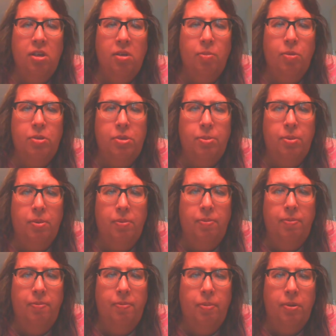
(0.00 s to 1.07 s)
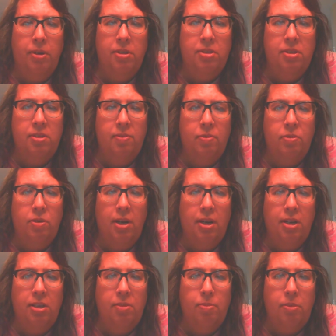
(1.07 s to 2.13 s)
multiple points of
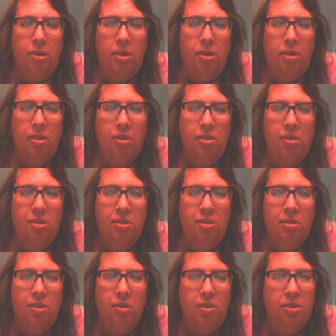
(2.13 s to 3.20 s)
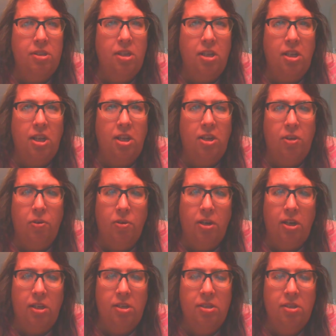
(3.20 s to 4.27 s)
dragon me. So it's like I can
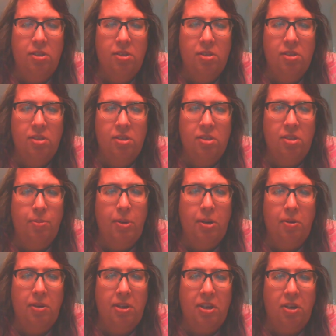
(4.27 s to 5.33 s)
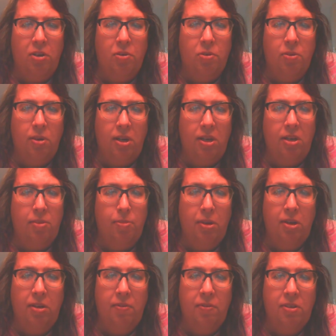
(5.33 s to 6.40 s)
create, somehow I can create and
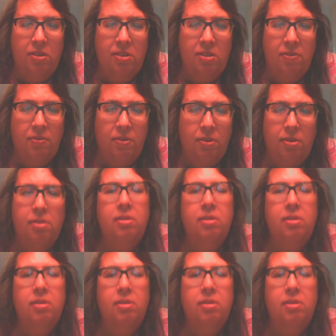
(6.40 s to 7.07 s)
manifest different